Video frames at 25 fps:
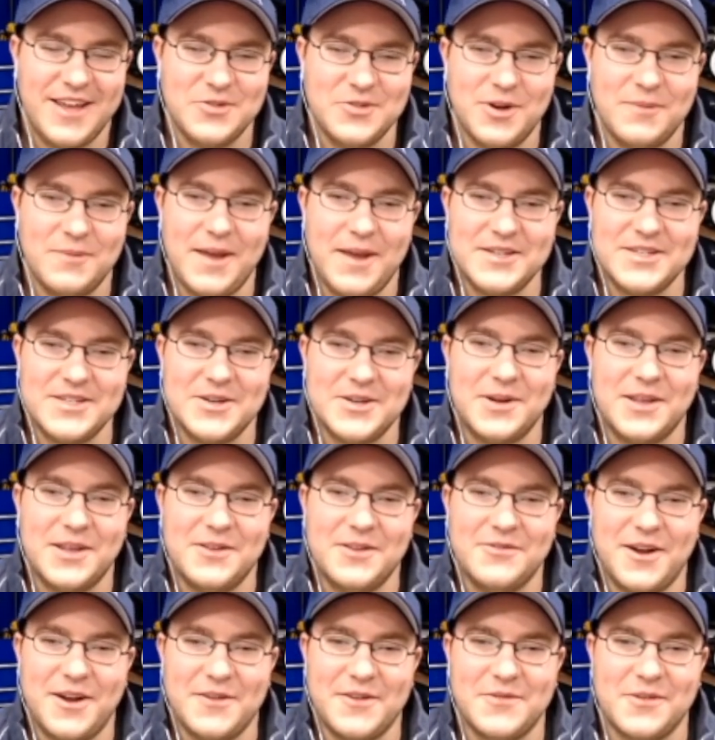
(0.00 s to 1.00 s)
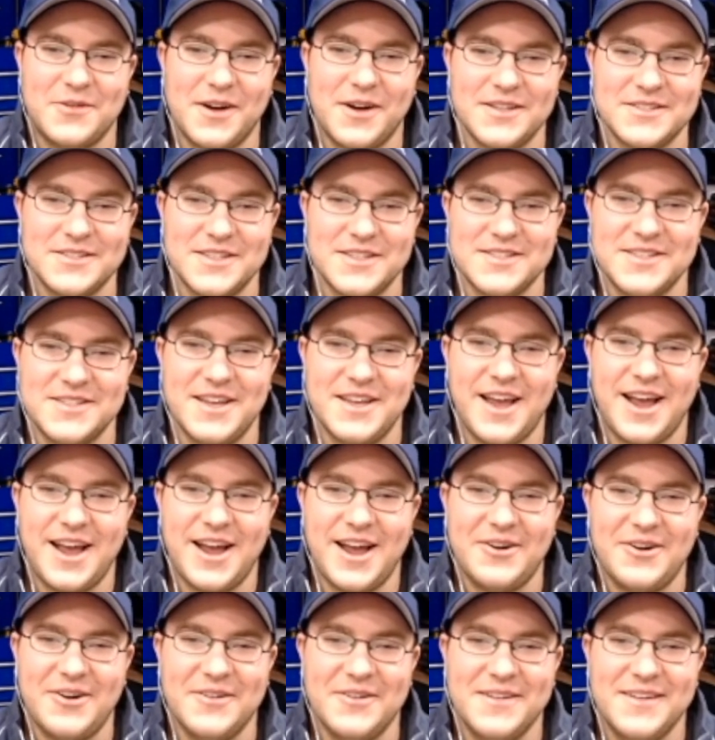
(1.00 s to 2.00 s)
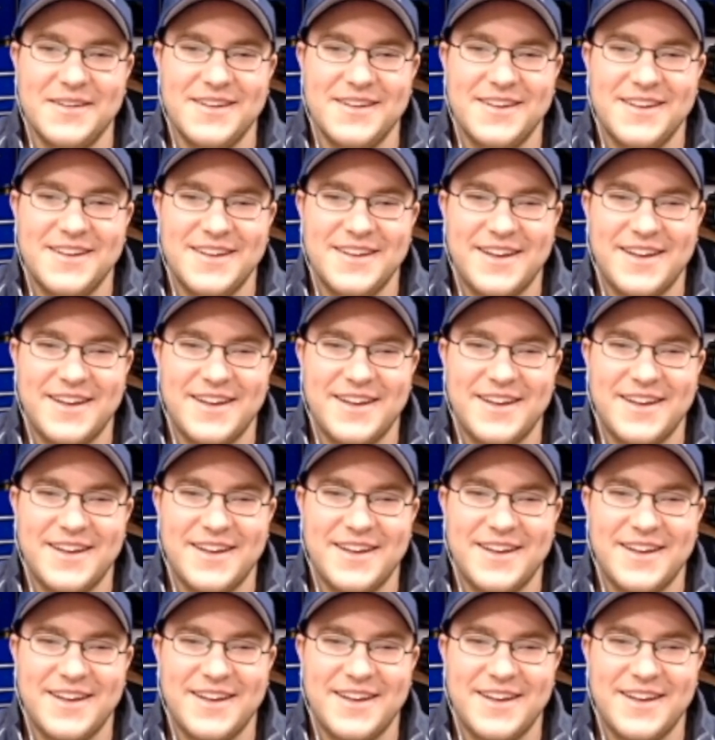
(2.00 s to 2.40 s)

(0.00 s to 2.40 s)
what makes it really fun for us to see how